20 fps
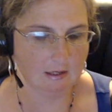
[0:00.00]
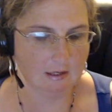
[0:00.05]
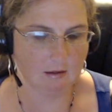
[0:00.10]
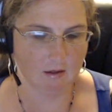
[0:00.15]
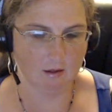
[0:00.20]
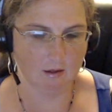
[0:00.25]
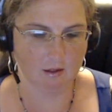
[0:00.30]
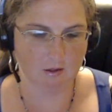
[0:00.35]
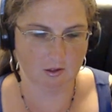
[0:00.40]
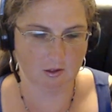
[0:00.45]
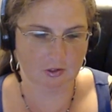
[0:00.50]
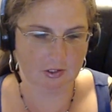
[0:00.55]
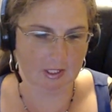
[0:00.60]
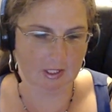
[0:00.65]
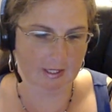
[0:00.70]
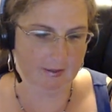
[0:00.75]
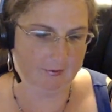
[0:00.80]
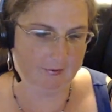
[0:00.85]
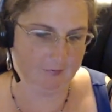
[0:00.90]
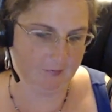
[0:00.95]
this is on
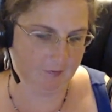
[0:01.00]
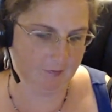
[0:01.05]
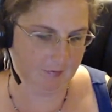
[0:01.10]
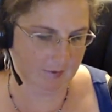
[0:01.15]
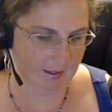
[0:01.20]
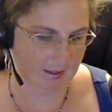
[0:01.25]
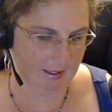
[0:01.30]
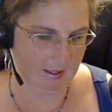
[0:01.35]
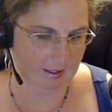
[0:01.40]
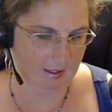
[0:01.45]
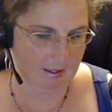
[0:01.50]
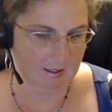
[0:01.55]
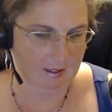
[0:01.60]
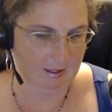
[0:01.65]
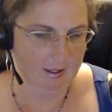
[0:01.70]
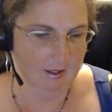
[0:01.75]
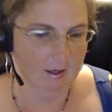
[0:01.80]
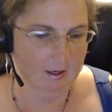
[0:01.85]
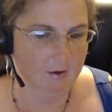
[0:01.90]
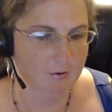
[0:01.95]
Thursday.
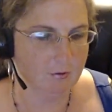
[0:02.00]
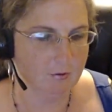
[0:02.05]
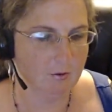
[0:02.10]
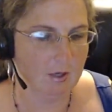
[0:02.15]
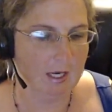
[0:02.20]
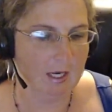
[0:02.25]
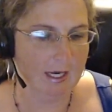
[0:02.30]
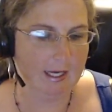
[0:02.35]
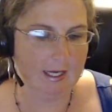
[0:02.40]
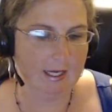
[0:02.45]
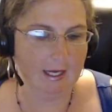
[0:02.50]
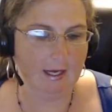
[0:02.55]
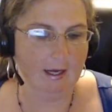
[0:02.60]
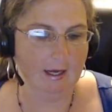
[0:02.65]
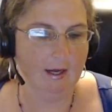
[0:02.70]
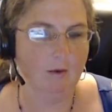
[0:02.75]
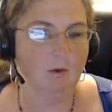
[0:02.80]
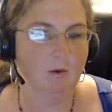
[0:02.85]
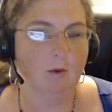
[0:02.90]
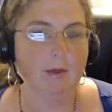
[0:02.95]

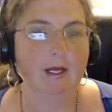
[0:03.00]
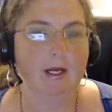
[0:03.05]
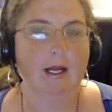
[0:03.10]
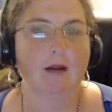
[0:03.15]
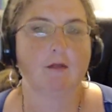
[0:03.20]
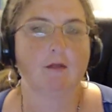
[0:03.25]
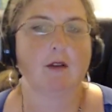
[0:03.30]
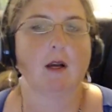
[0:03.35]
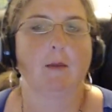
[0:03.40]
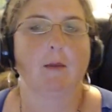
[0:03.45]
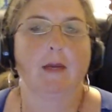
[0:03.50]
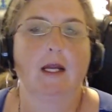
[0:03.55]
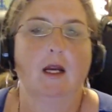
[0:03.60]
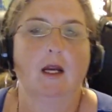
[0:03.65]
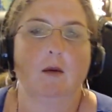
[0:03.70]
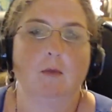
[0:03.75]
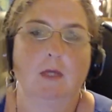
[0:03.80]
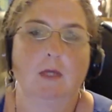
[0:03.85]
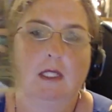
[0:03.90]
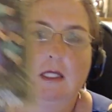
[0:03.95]
Friday, what we have
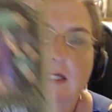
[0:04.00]
coming